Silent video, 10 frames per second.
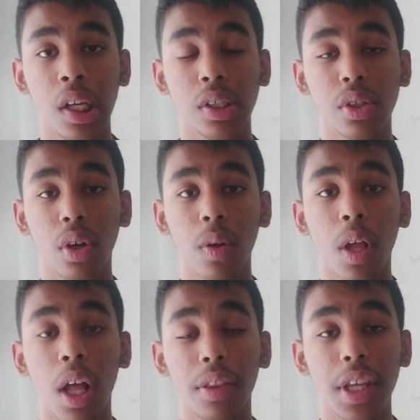So
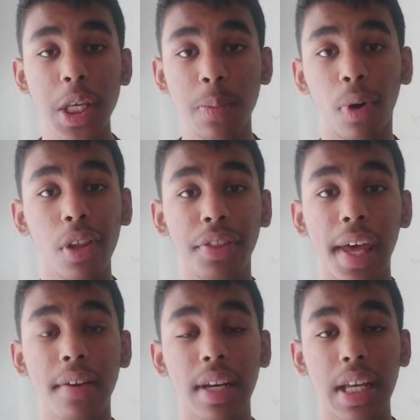these both
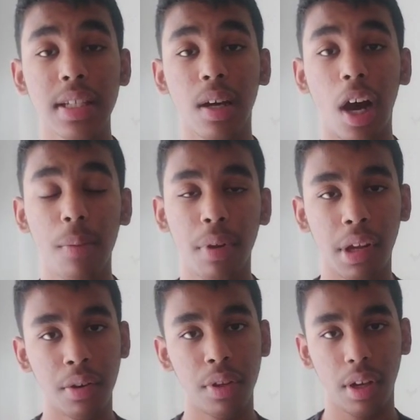they release carbon
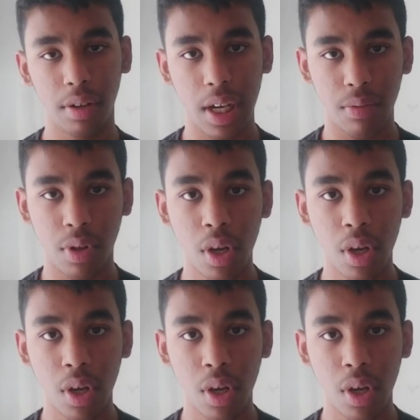into the ground.